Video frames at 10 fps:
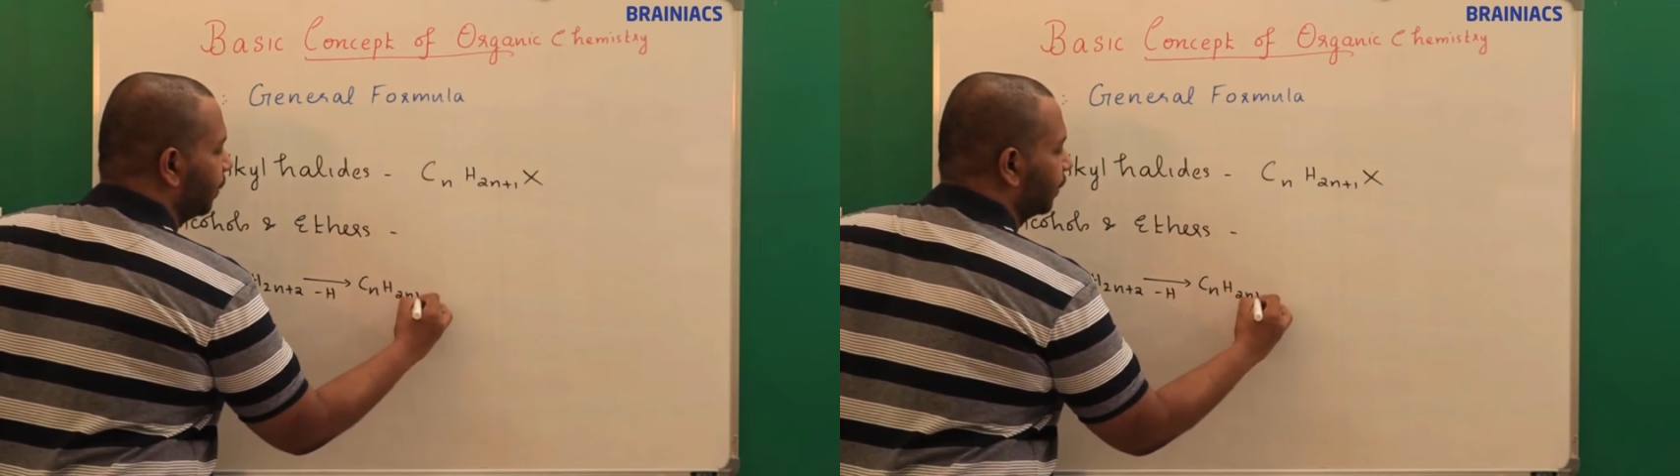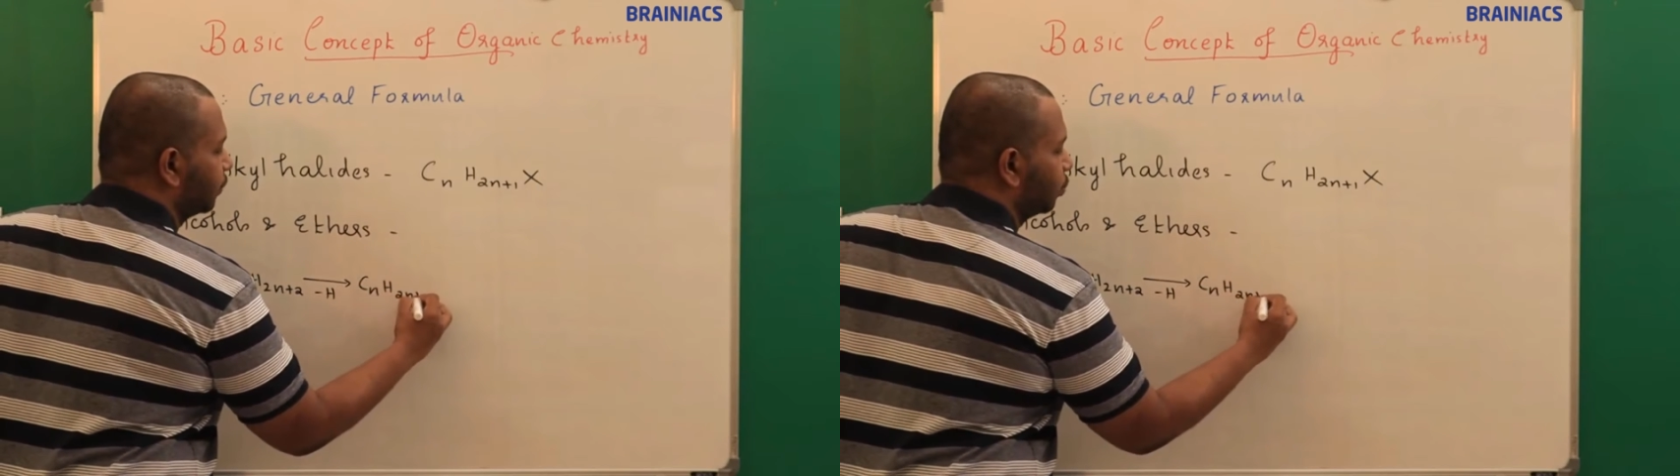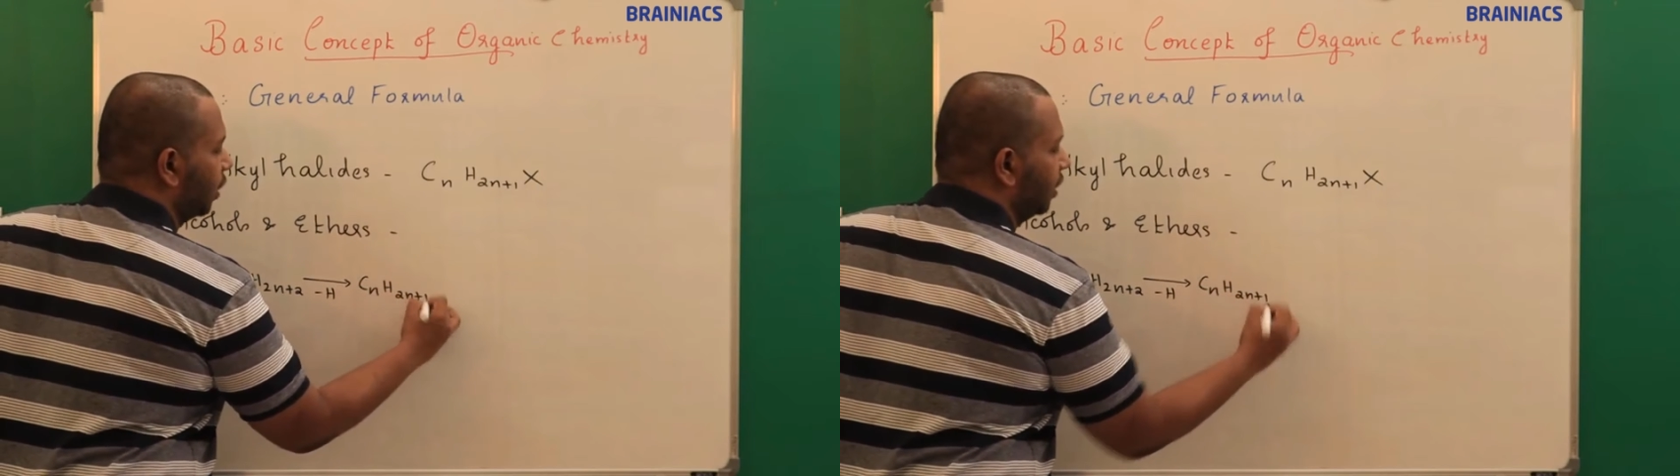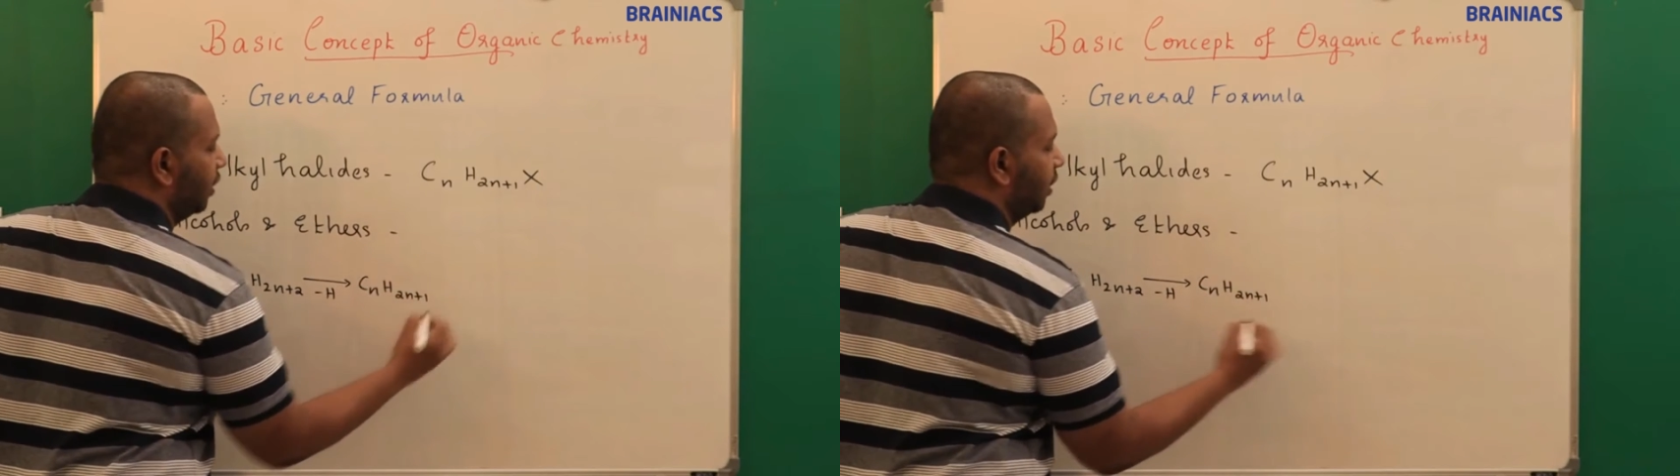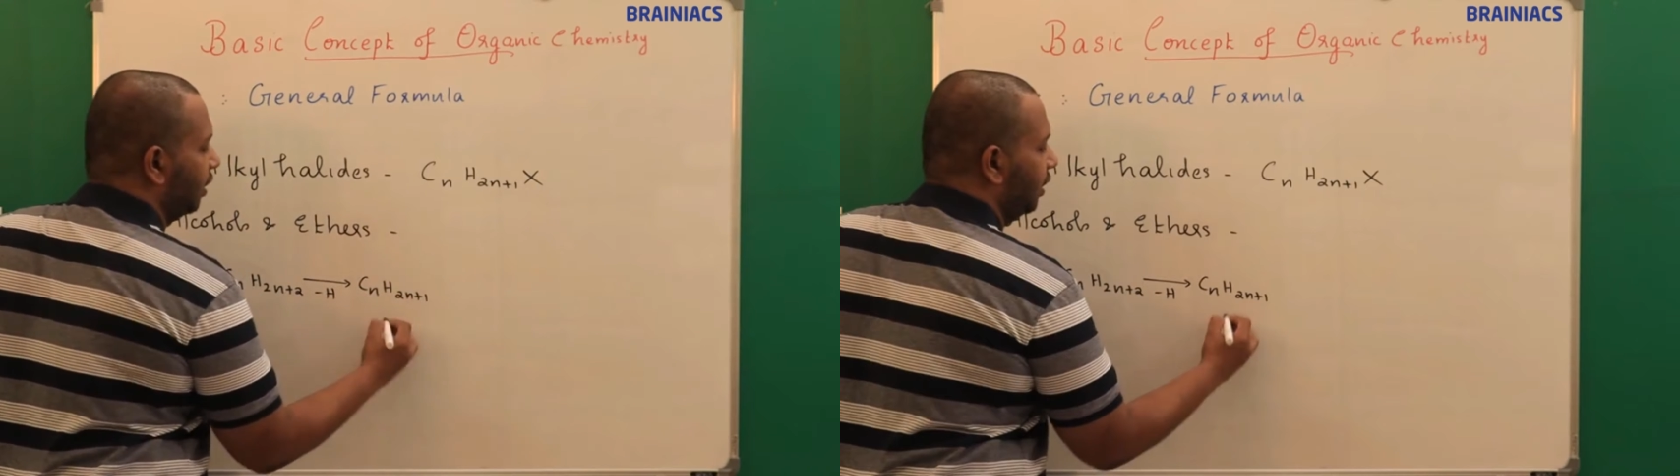plus
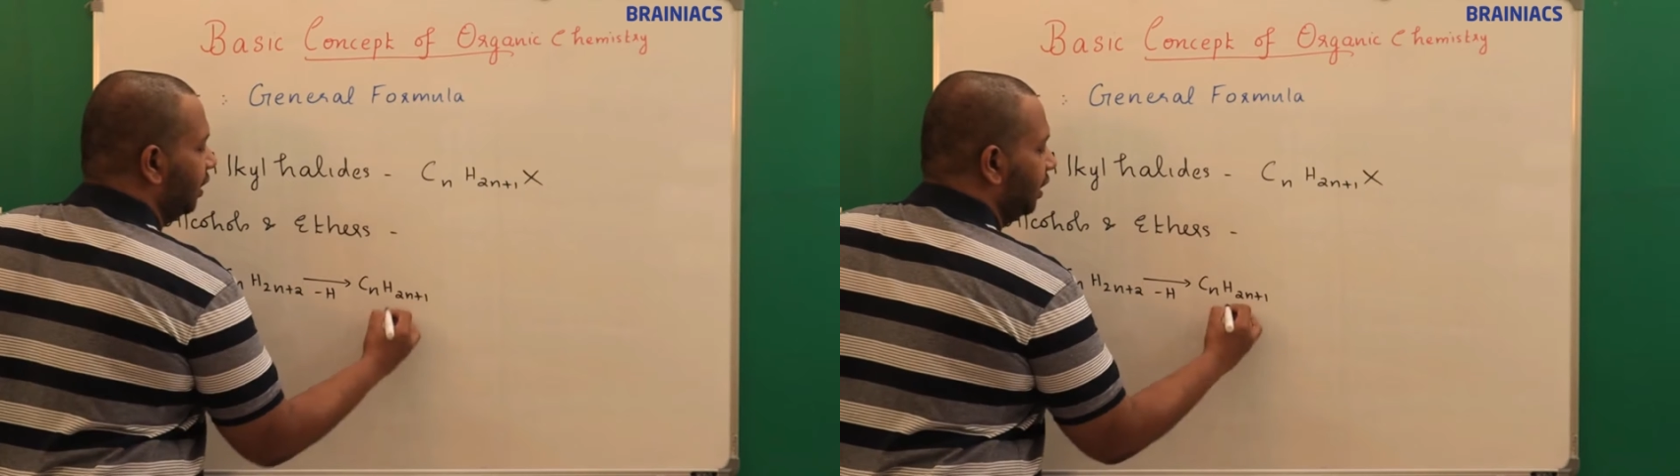1.